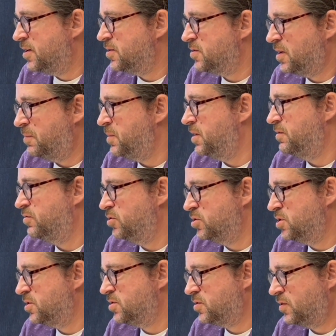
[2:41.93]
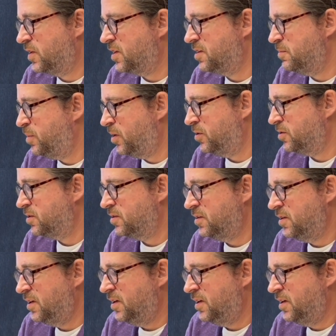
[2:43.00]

Yes, I mean, if you just think about